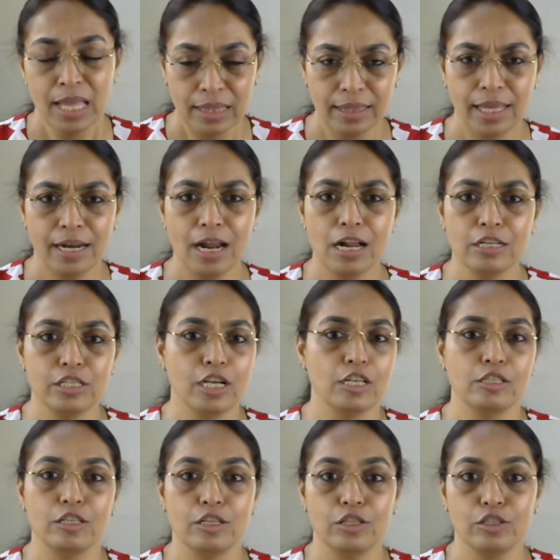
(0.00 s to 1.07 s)
There are
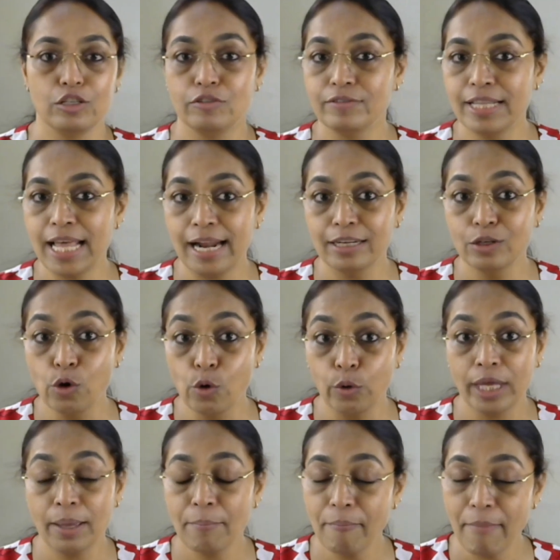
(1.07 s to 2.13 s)
chances of that
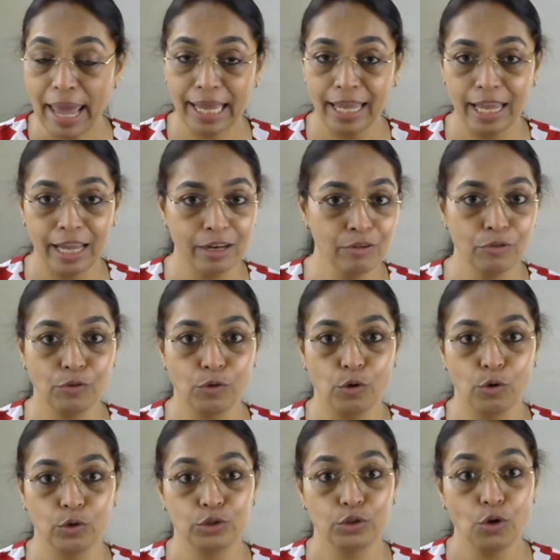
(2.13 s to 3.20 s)
going back and
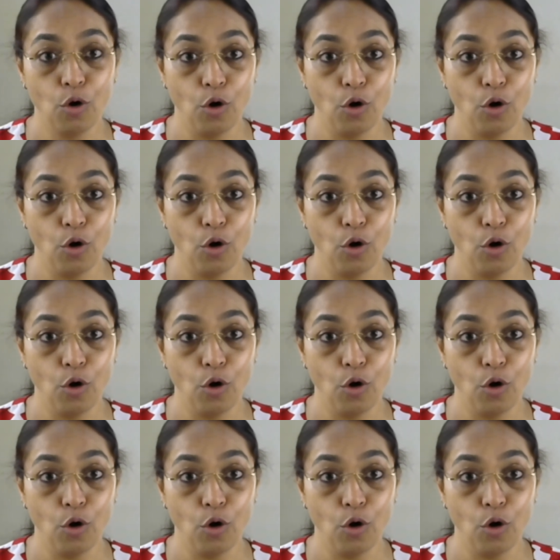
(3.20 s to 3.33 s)
forth,